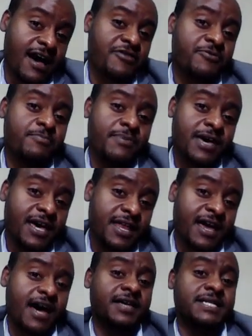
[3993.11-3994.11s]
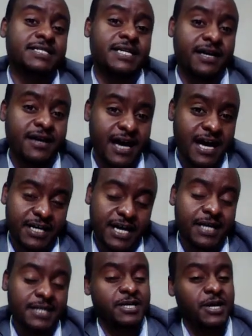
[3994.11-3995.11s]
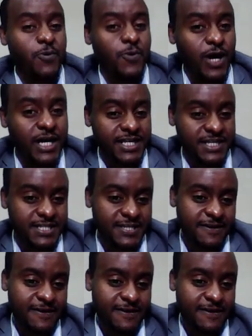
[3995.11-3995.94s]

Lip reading: as many as they want.